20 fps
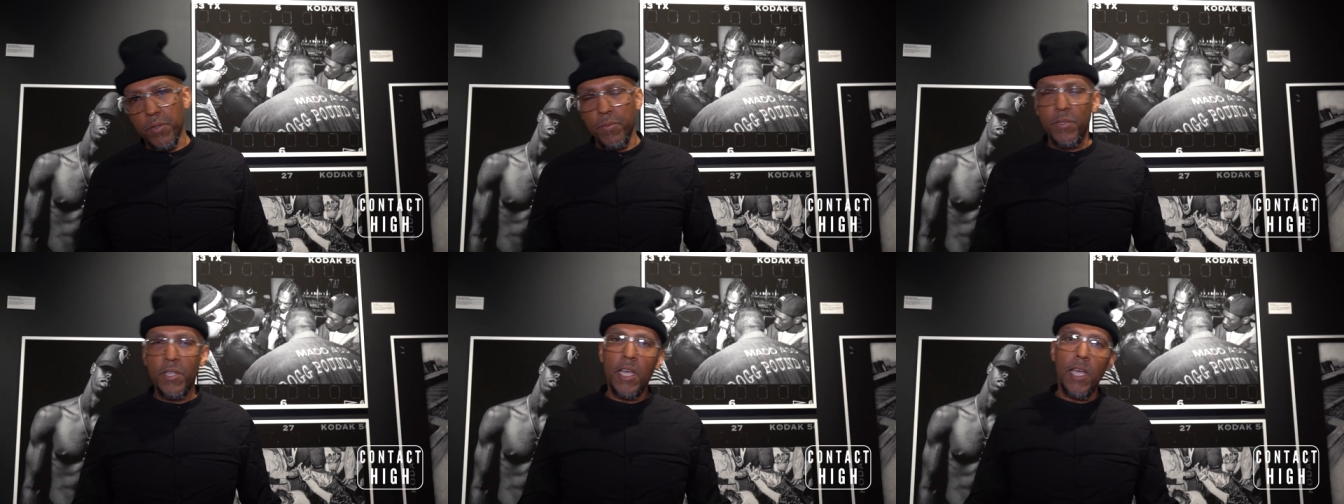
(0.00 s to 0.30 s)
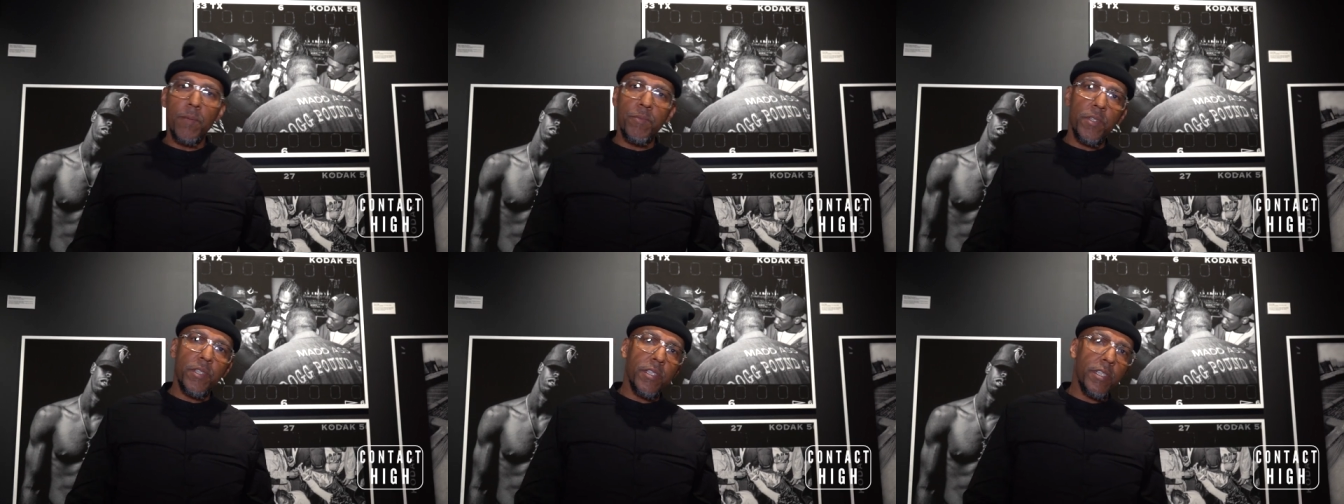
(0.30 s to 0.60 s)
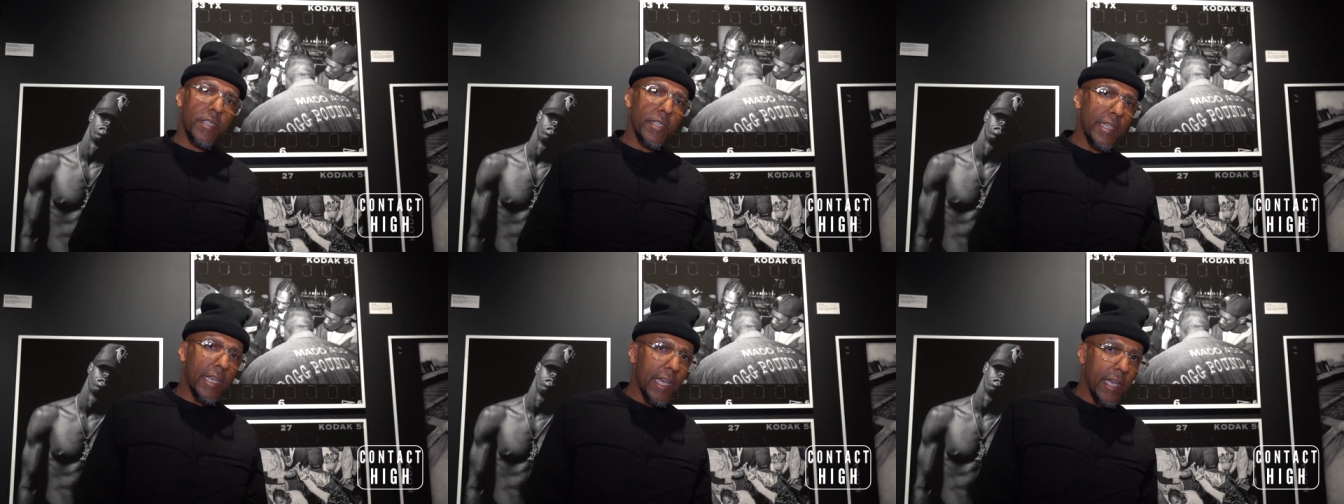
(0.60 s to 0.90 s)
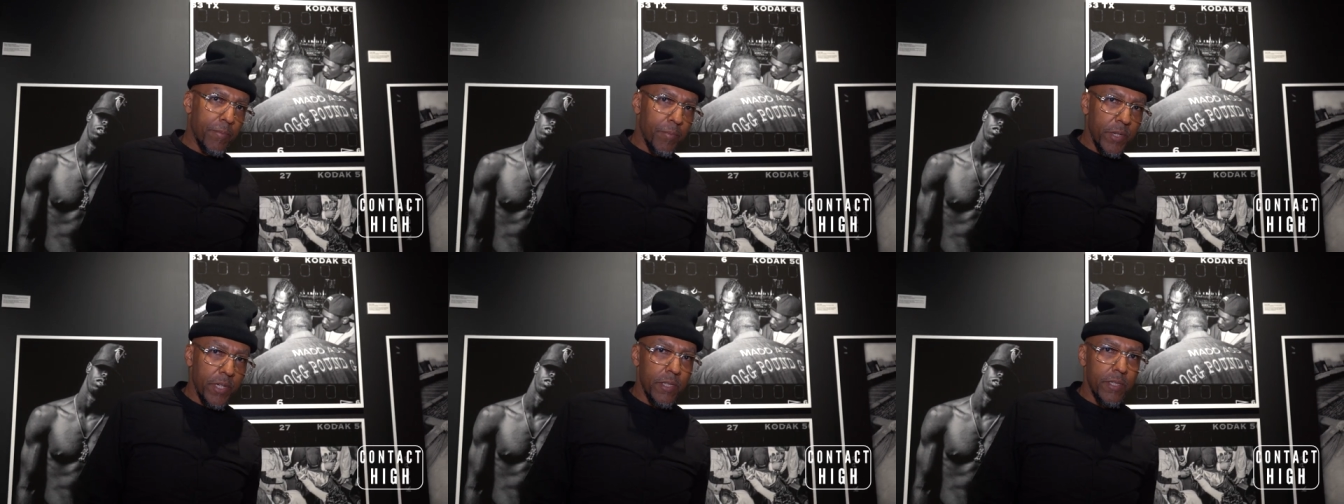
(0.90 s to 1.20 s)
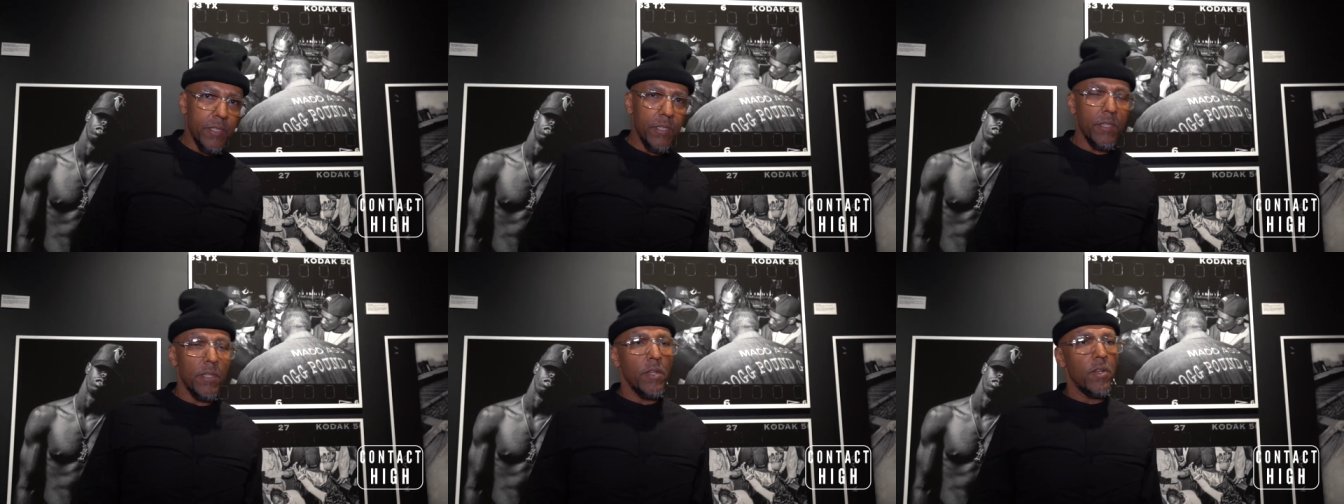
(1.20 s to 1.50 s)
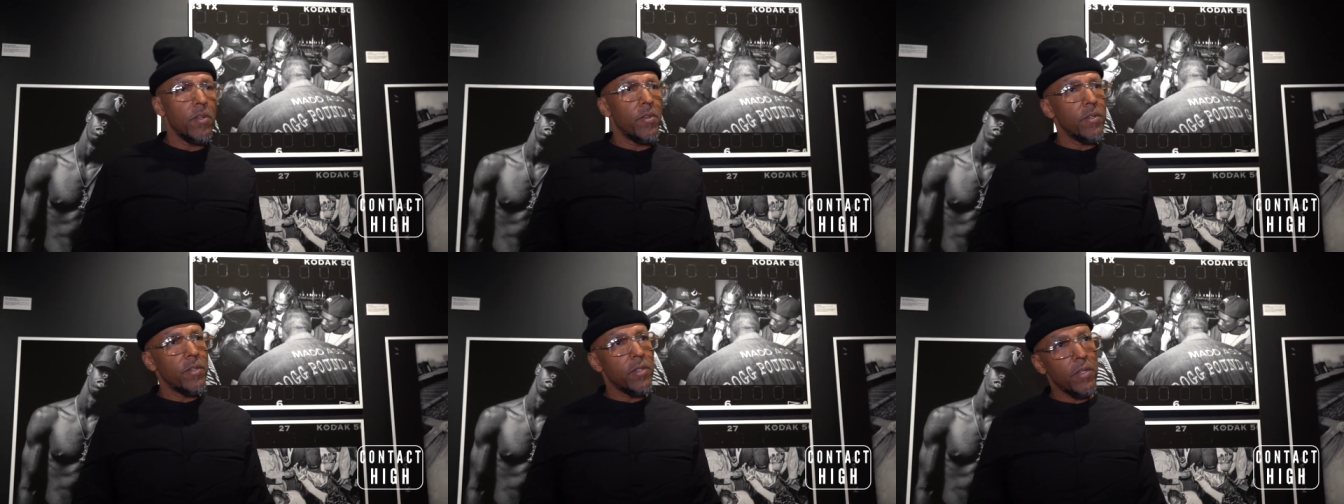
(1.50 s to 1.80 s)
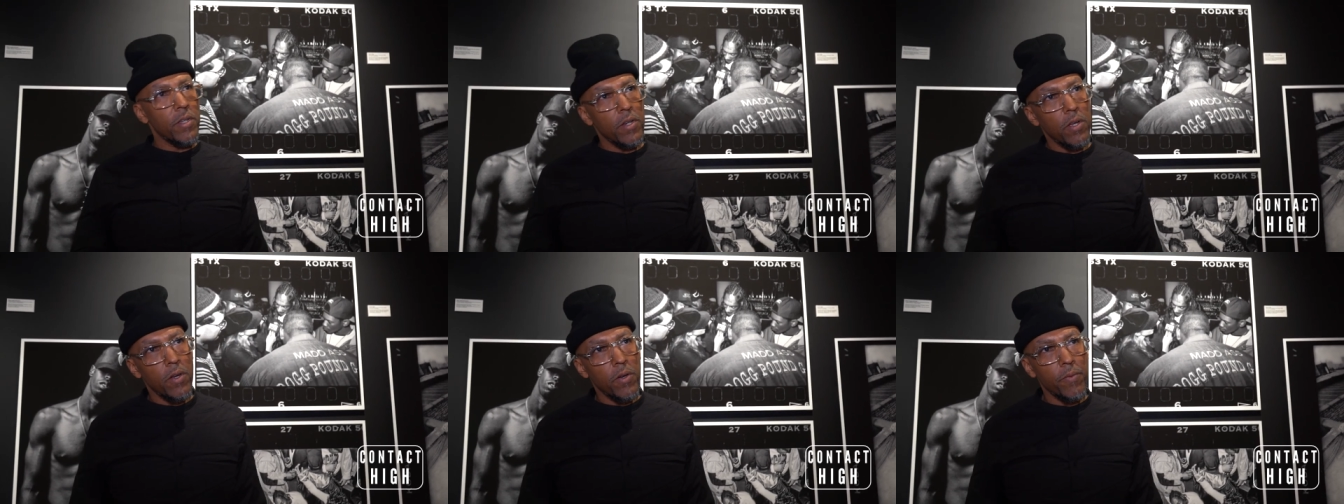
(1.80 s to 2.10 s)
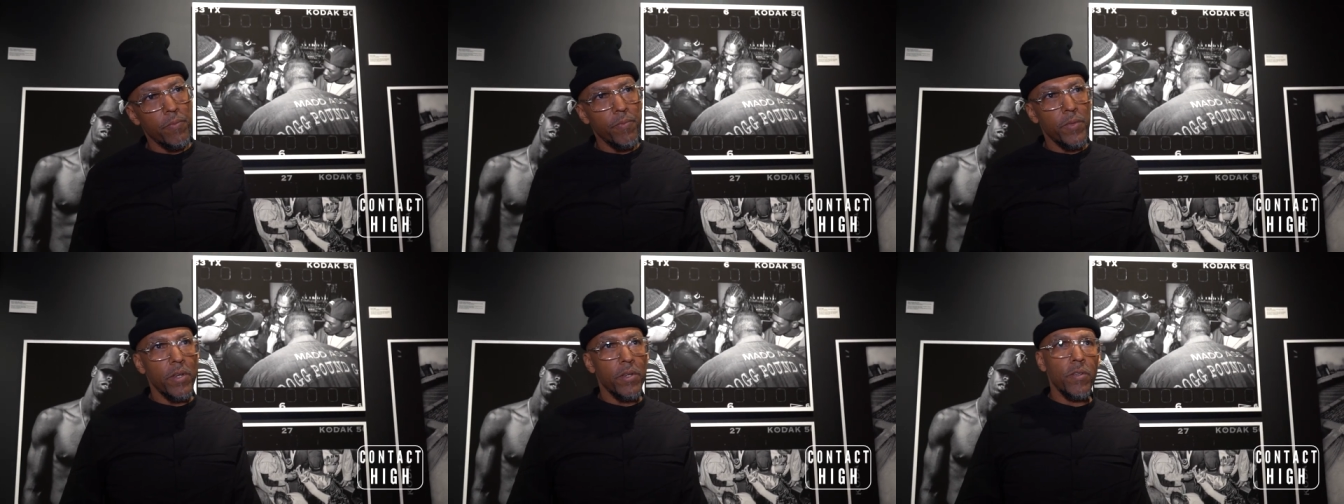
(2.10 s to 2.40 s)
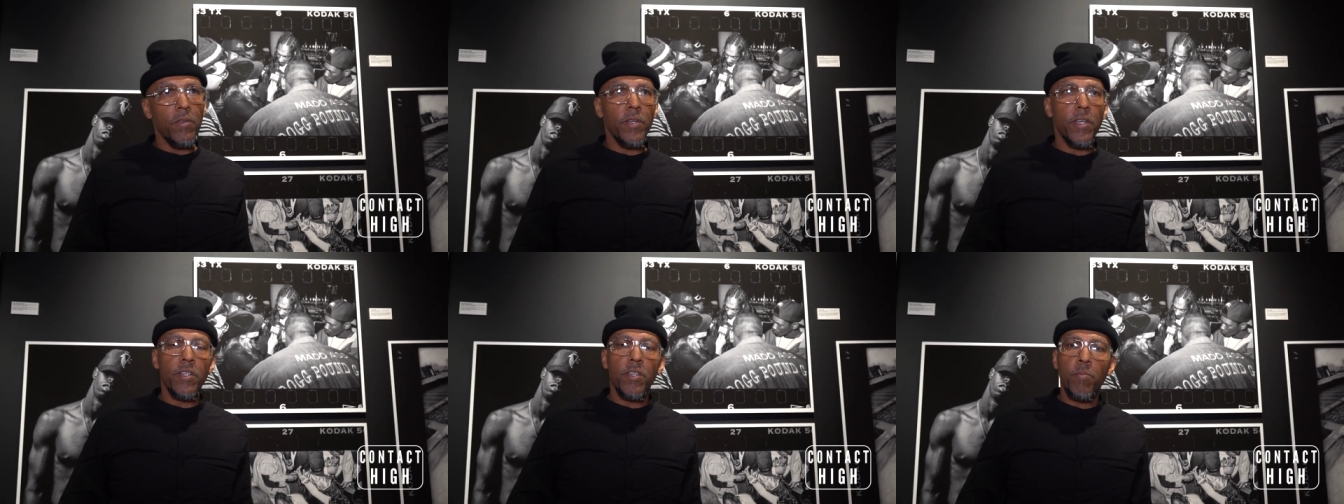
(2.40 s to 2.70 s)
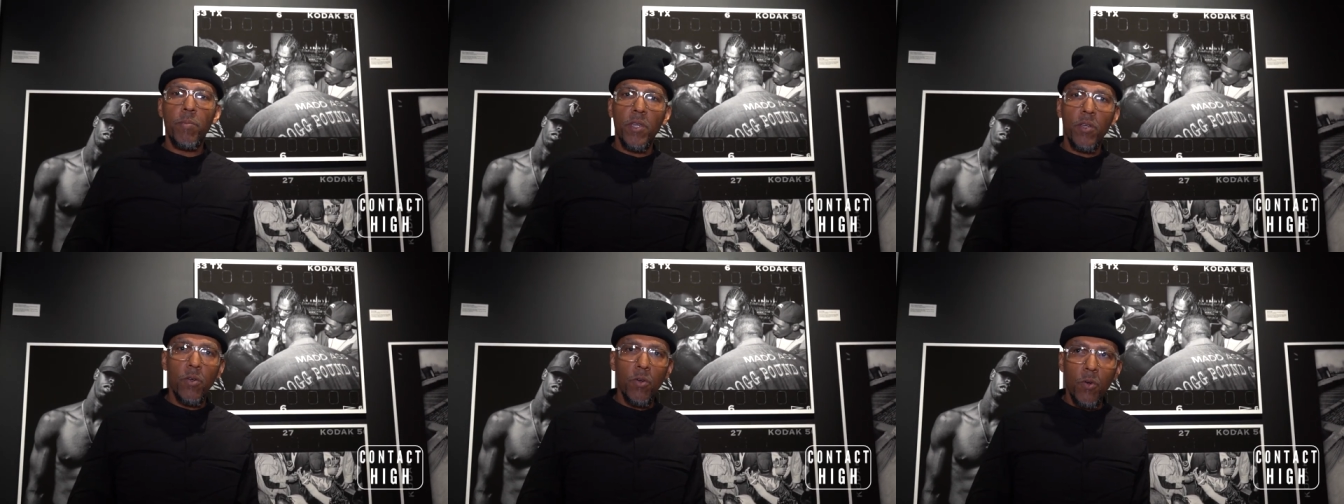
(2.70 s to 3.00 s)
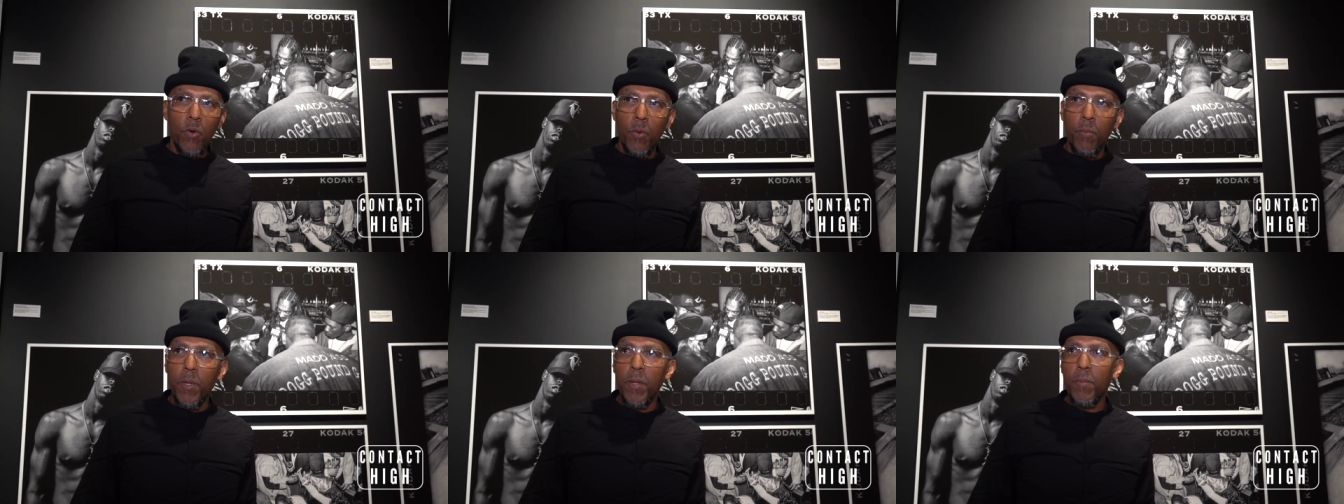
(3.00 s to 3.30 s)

sometimes it's assignments, you know, then you get to be cool with